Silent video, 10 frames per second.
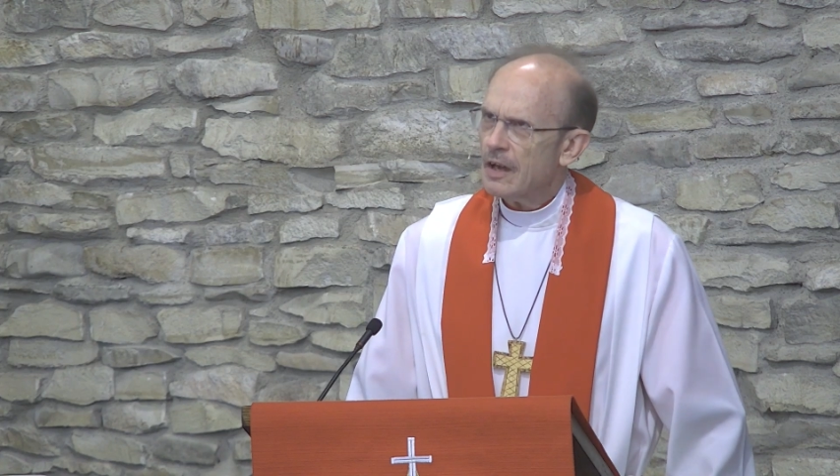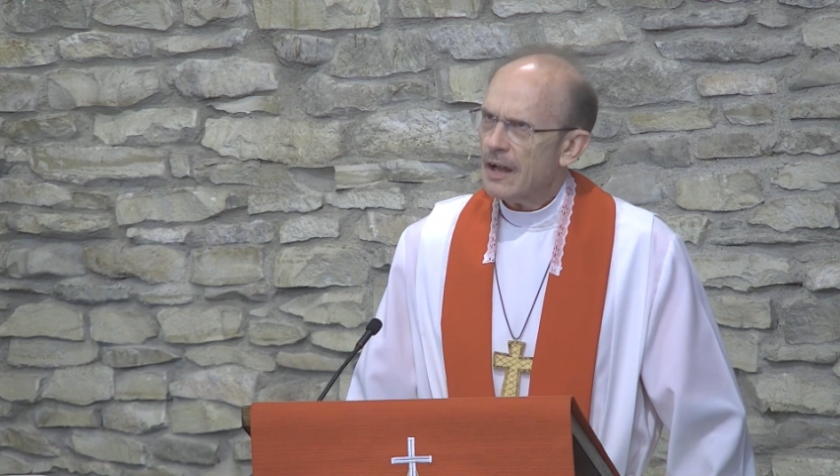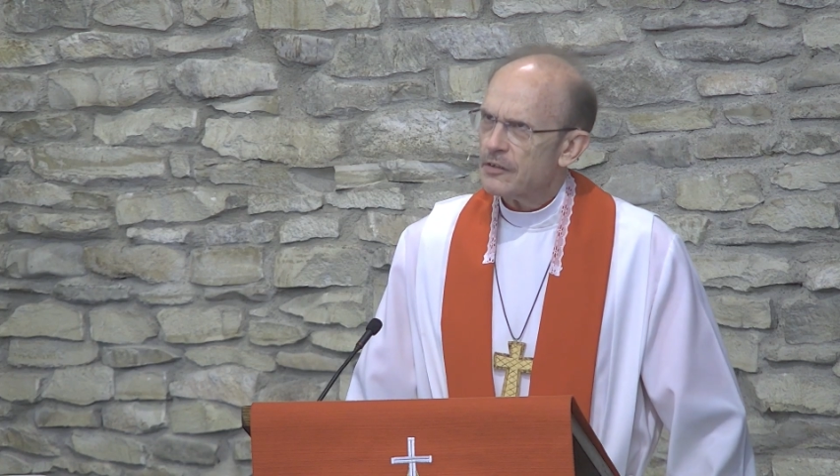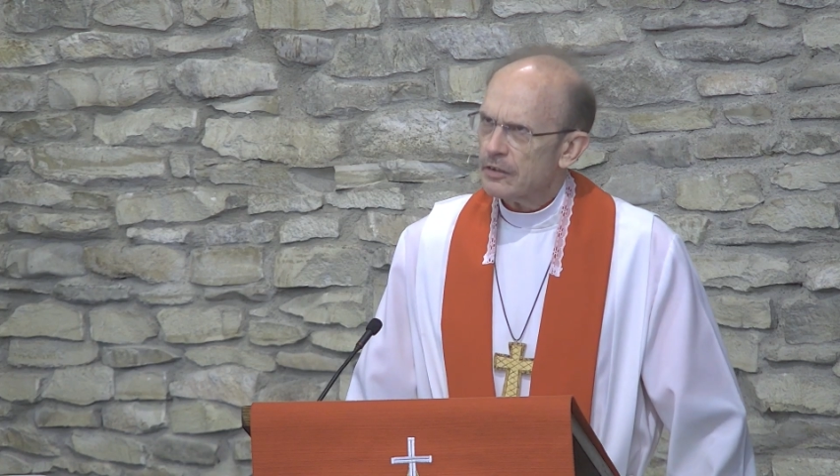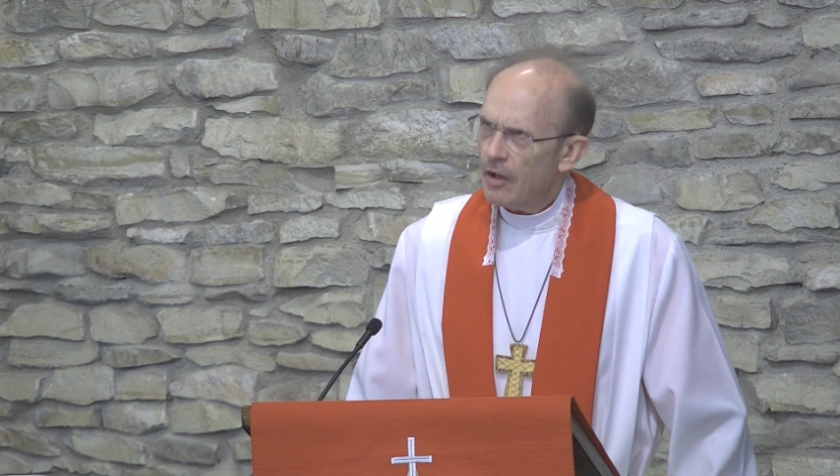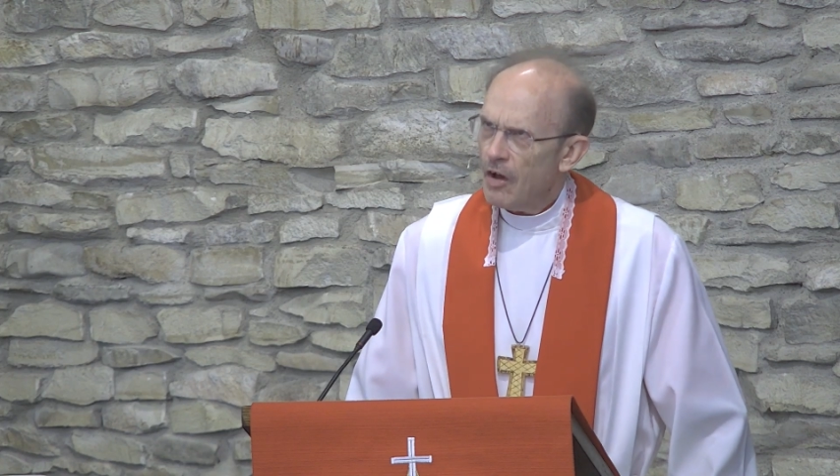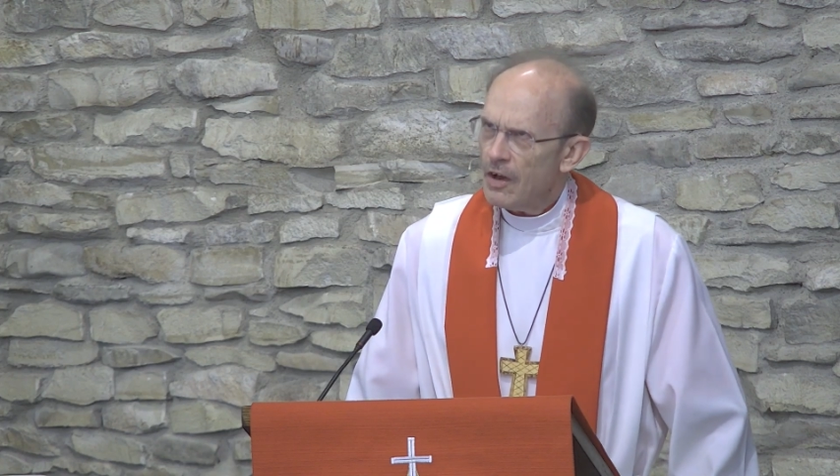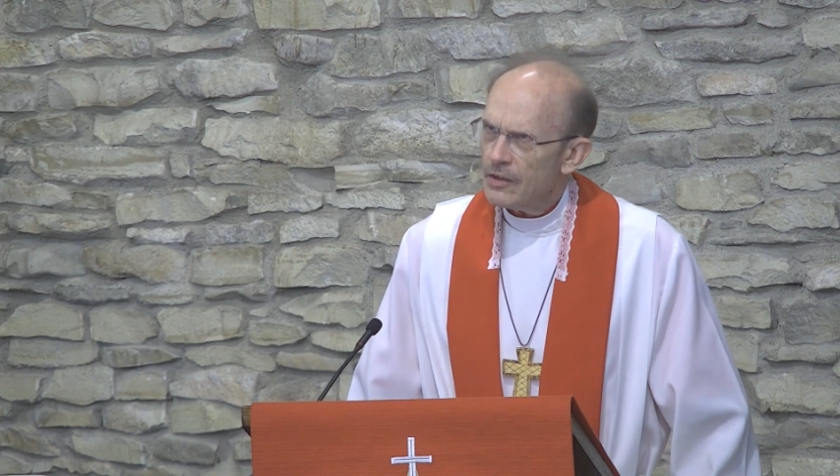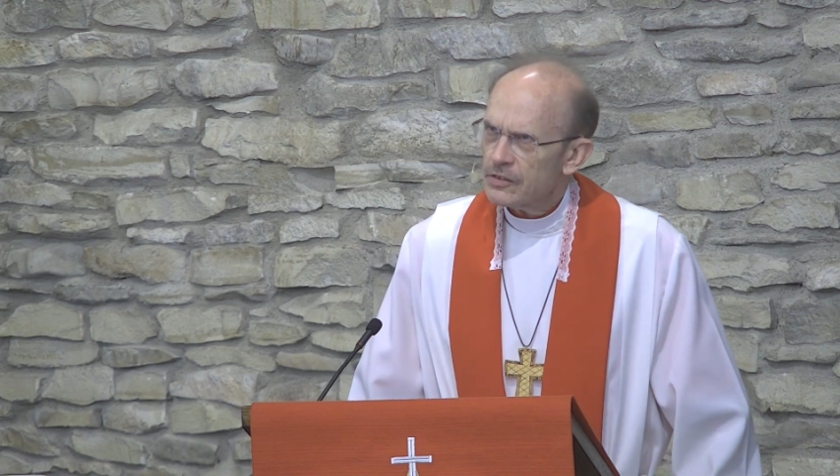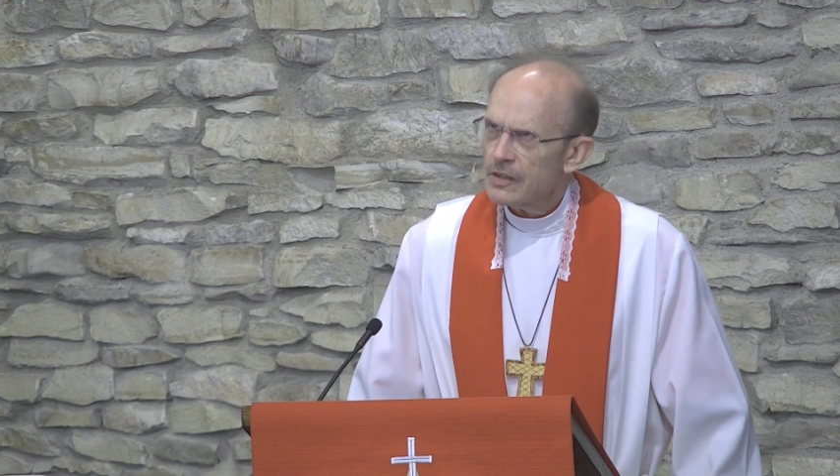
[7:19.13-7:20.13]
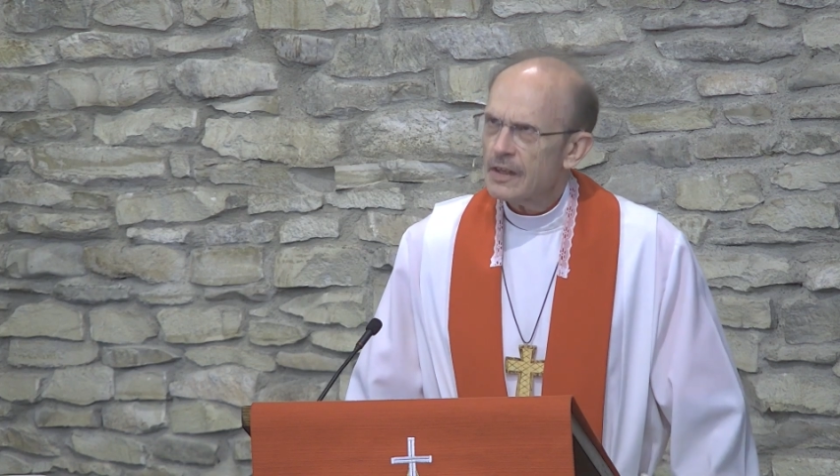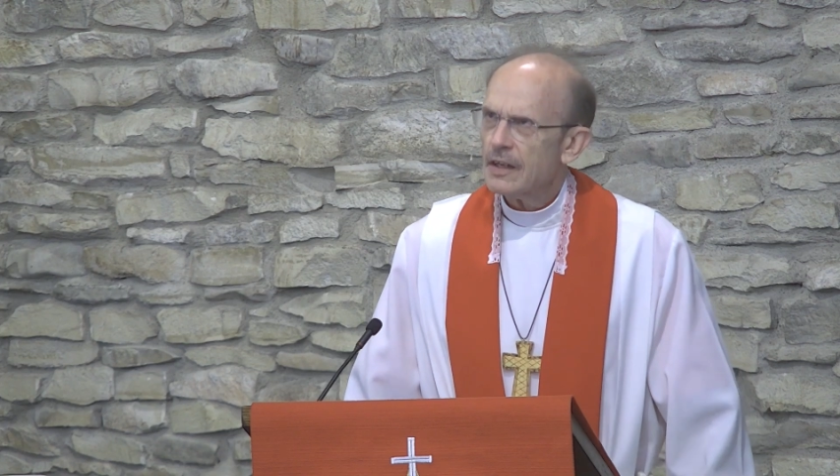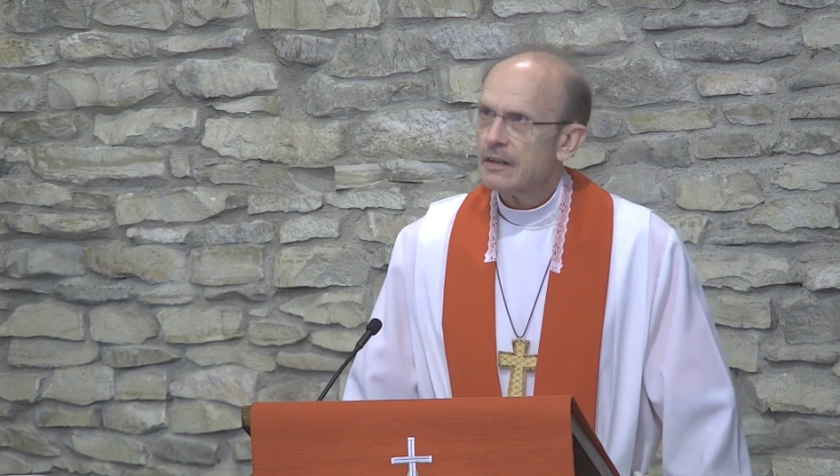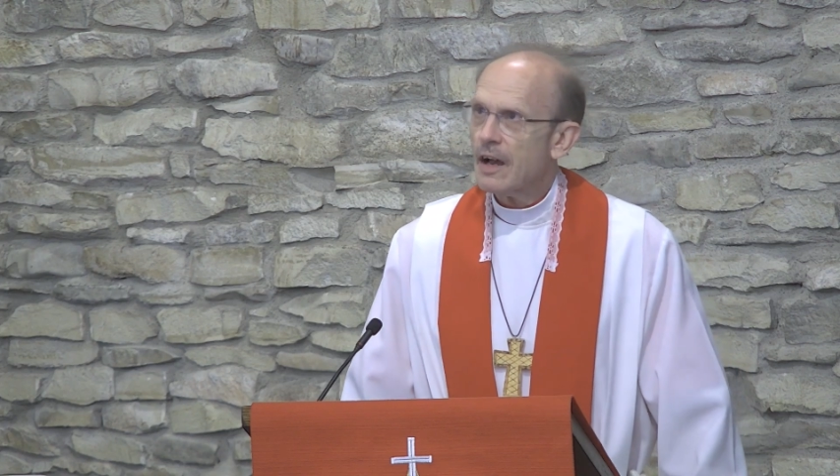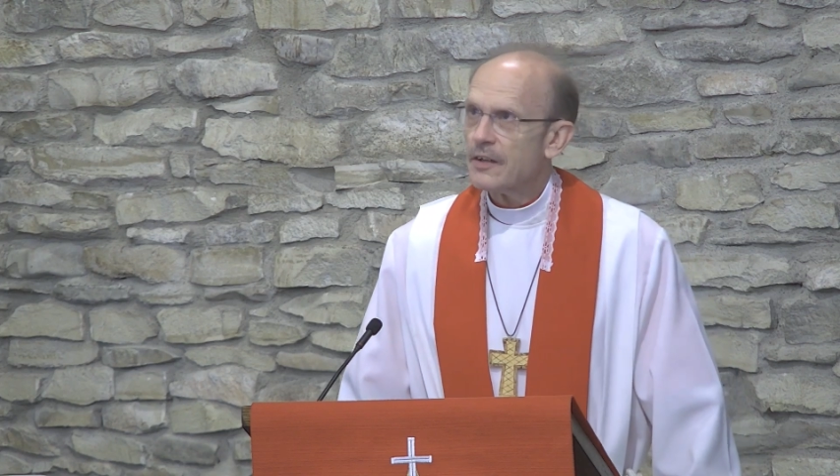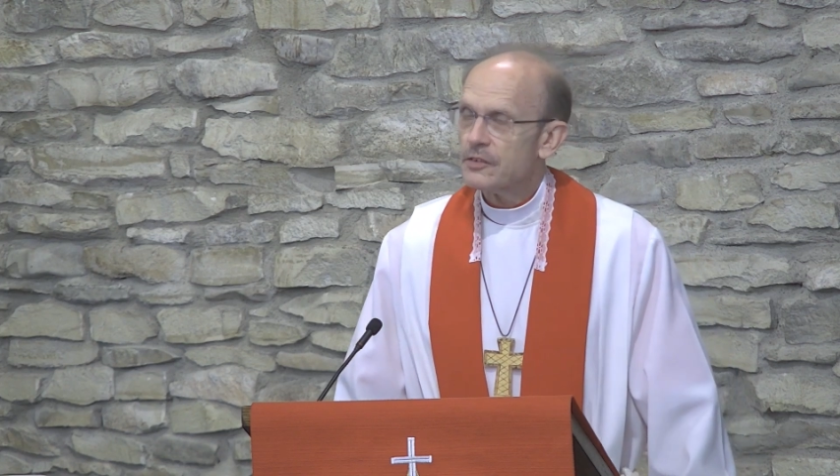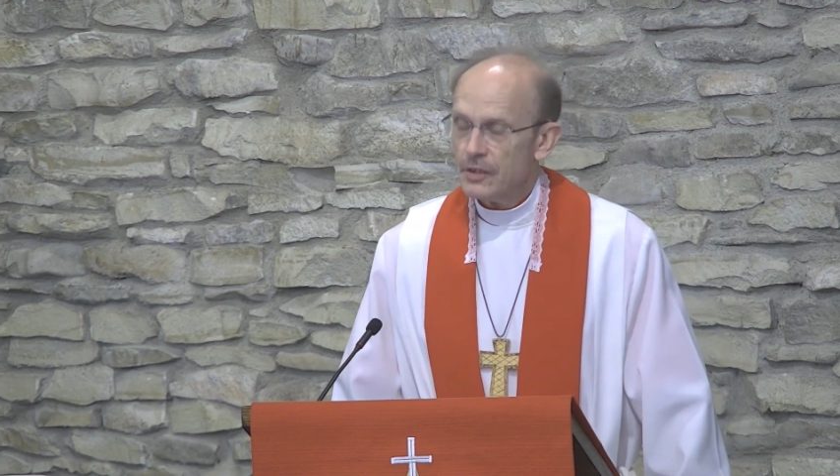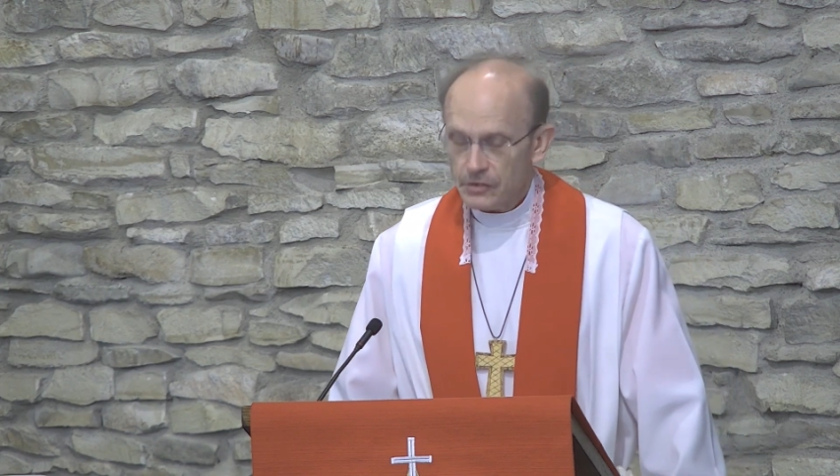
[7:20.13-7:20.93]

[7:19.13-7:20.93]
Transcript: God's laws and God's